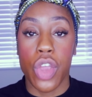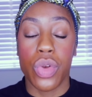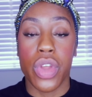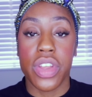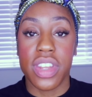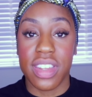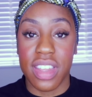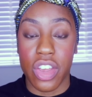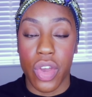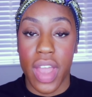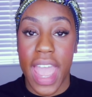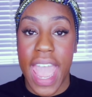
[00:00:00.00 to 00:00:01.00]
you'll notice
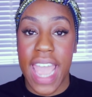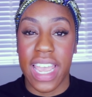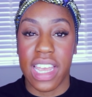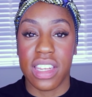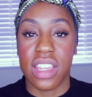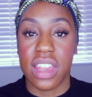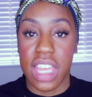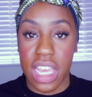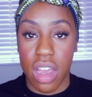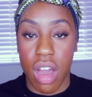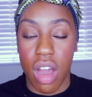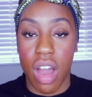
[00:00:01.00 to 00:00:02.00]
that your hair gets
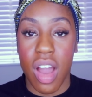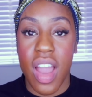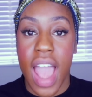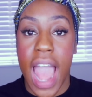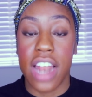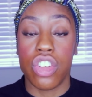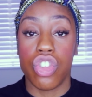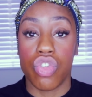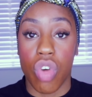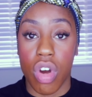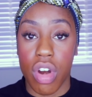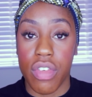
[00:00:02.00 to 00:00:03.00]
thicker and
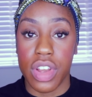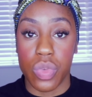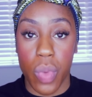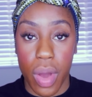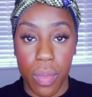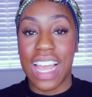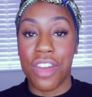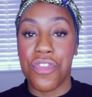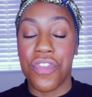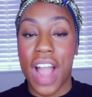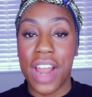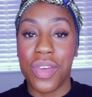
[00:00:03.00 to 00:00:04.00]
stronger as well. Now the
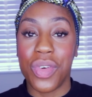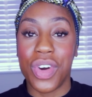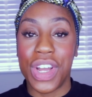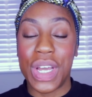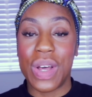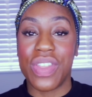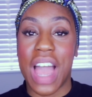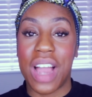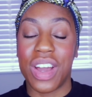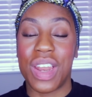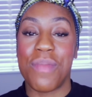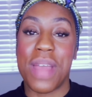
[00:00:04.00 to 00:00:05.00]
final oil that
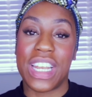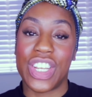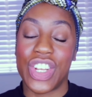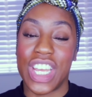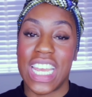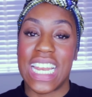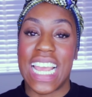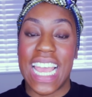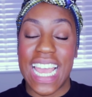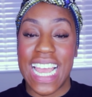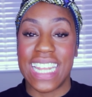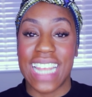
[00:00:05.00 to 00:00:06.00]
I'm going to mention
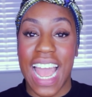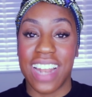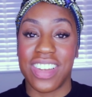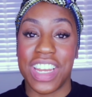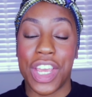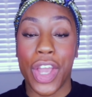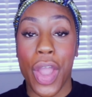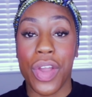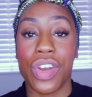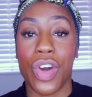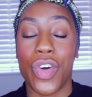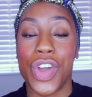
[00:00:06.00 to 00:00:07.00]
is actually
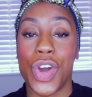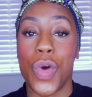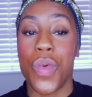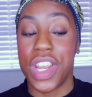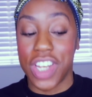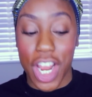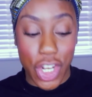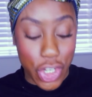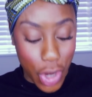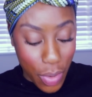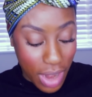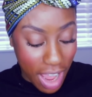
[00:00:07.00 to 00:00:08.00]
coconut oil, which I
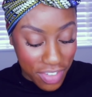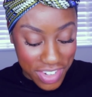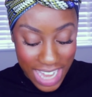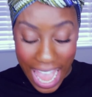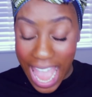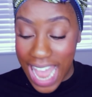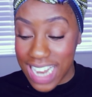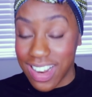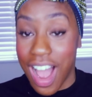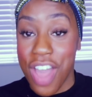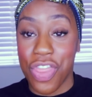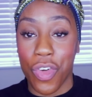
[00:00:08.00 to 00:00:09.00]
don't have to hand.
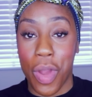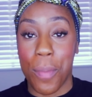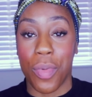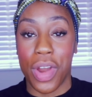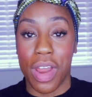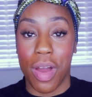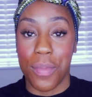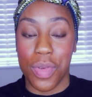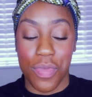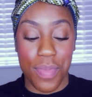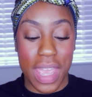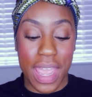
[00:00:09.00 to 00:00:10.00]
I thought I brought it up
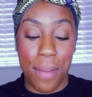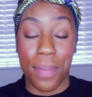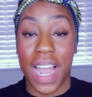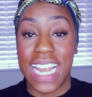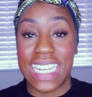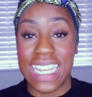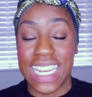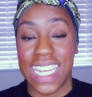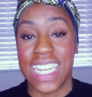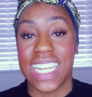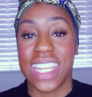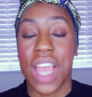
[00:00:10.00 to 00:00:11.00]
with me, but I
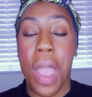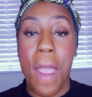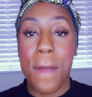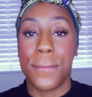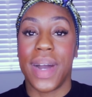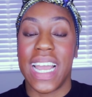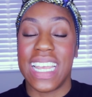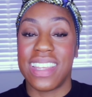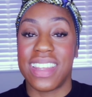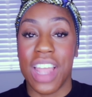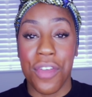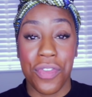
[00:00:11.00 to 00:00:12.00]
didn't. But it's
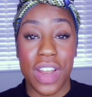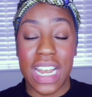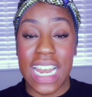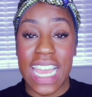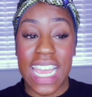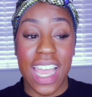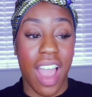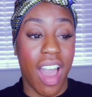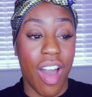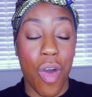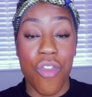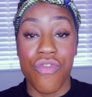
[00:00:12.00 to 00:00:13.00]
definitely
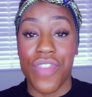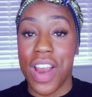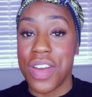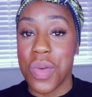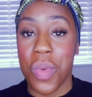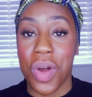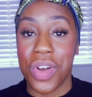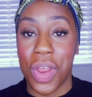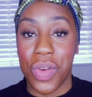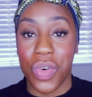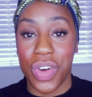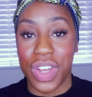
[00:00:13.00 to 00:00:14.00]
a very
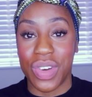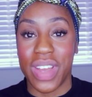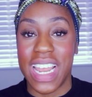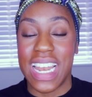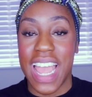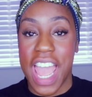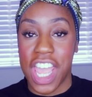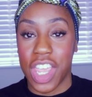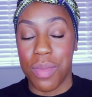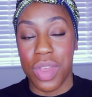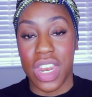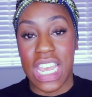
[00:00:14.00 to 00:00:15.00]
well-known oil in the hair
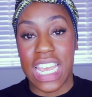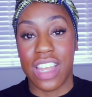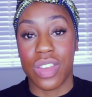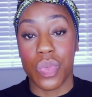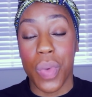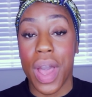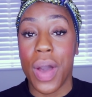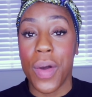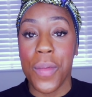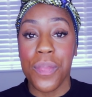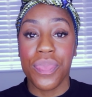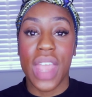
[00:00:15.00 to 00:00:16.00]
community as
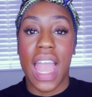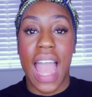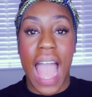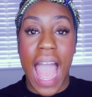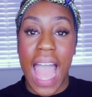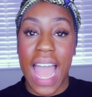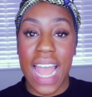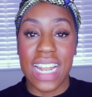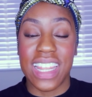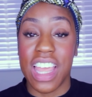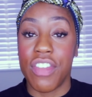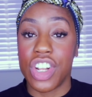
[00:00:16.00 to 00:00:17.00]
well.
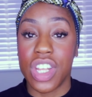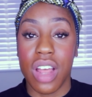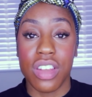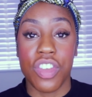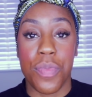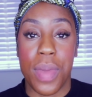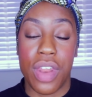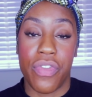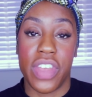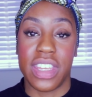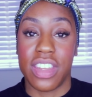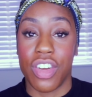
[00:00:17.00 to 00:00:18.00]
And there are tons of
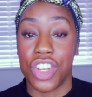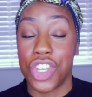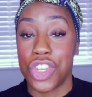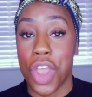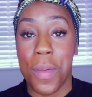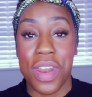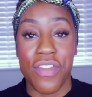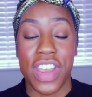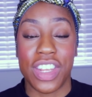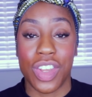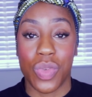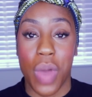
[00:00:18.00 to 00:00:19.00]
benefits. There are so many
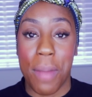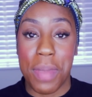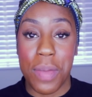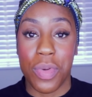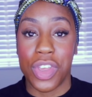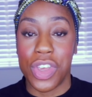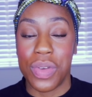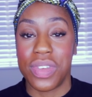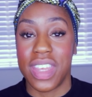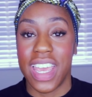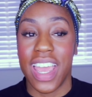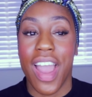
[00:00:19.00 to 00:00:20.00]
reasons why people
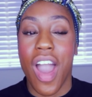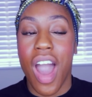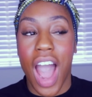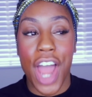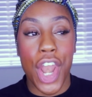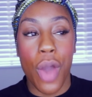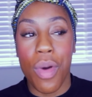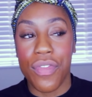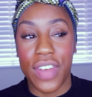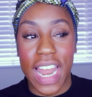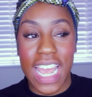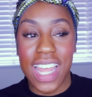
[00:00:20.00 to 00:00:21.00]
use it. I know
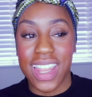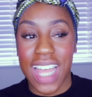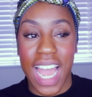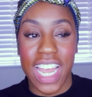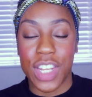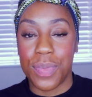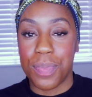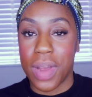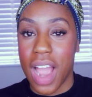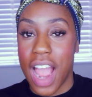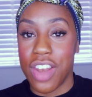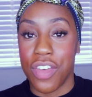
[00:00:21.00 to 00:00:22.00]
of late that it's
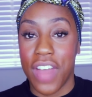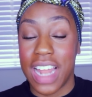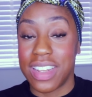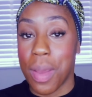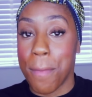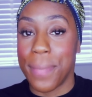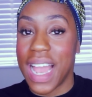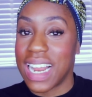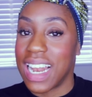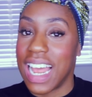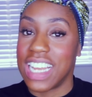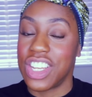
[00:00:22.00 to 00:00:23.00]
kind of had some
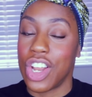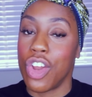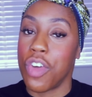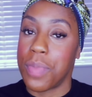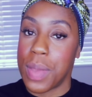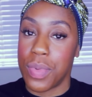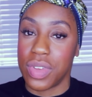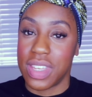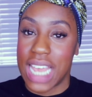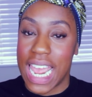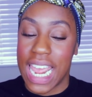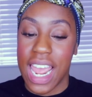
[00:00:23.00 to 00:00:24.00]
backlash. A lot of people
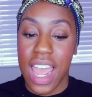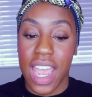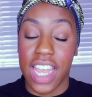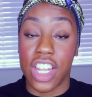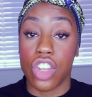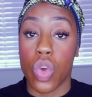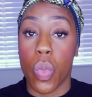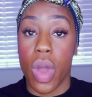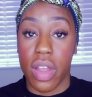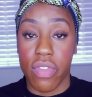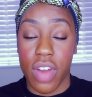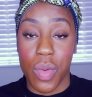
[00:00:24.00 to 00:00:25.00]
say it doesn't
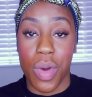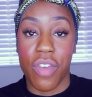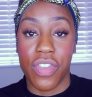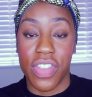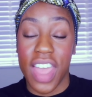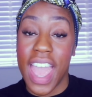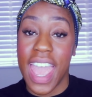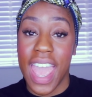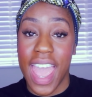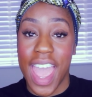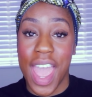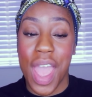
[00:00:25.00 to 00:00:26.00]
work very well for their
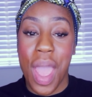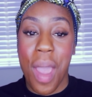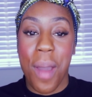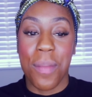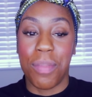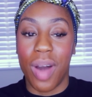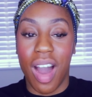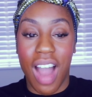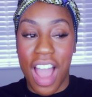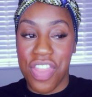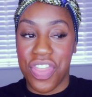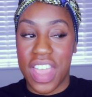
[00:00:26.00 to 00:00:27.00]
hair, but
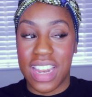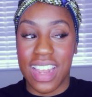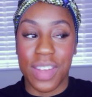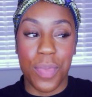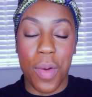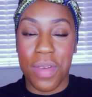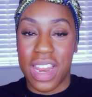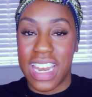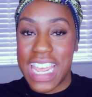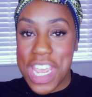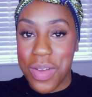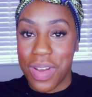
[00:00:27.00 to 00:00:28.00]
I think there's probably
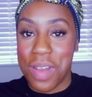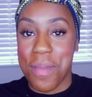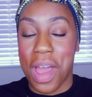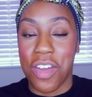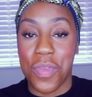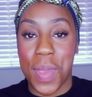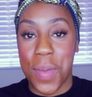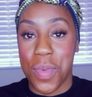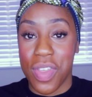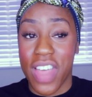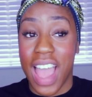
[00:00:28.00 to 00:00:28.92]
an equal amount of people